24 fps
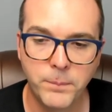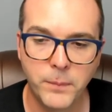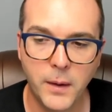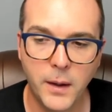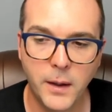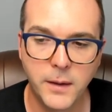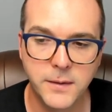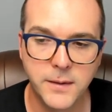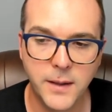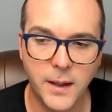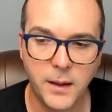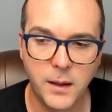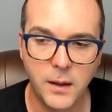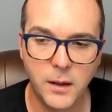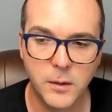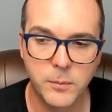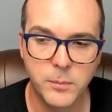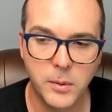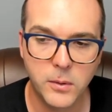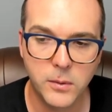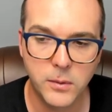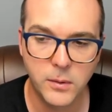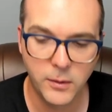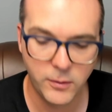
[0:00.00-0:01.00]

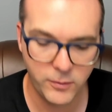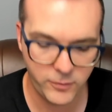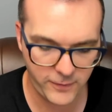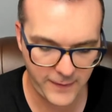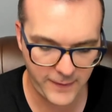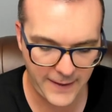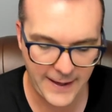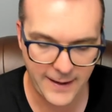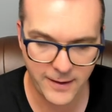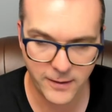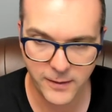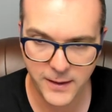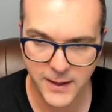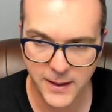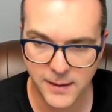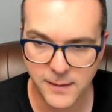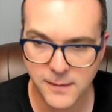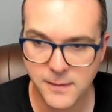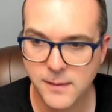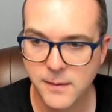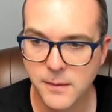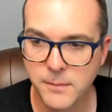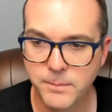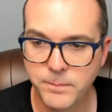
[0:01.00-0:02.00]
executable file
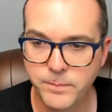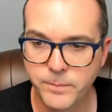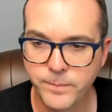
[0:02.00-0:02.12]
is.